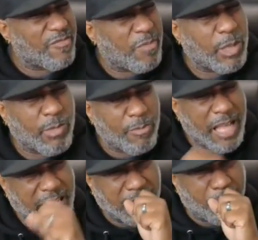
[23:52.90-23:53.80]
of minimal
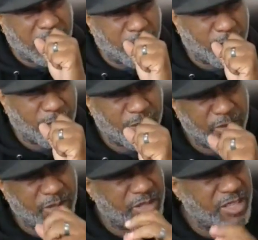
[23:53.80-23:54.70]
minded people.
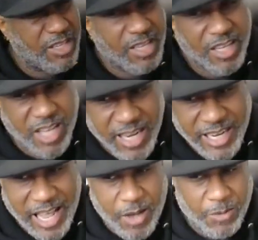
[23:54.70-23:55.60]
Cut
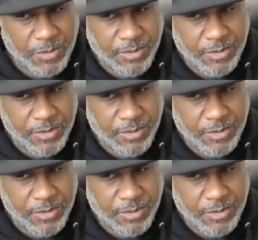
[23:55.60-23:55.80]
it out.